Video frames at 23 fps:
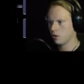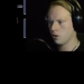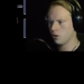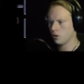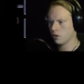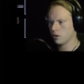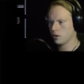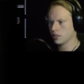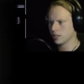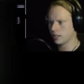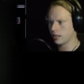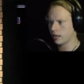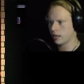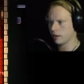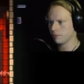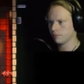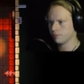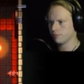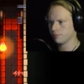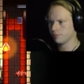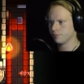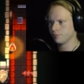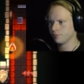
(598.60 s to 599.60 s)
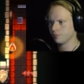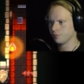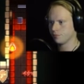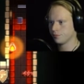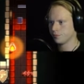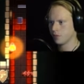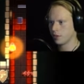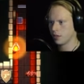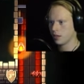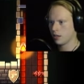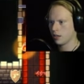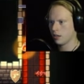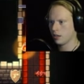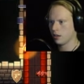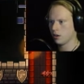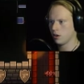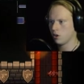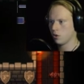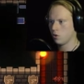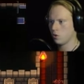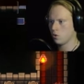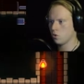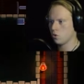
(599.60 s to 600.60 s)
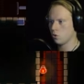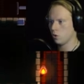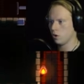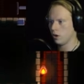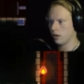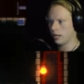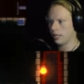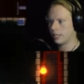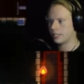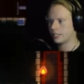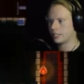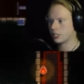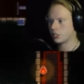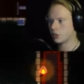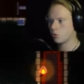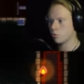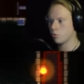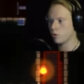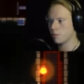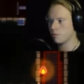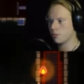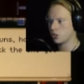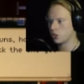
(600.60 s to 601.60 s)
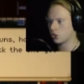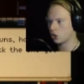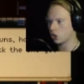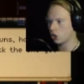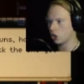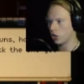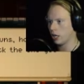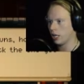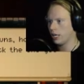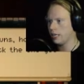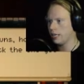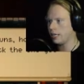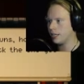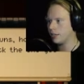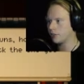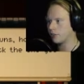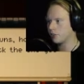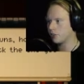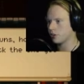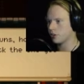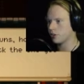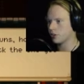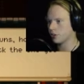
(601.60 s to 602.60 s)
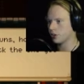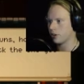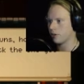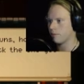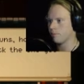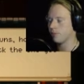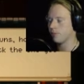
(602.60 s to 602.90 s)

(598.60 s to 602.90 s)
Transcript: Oh, what is that? Ooh, a scripture, a literature.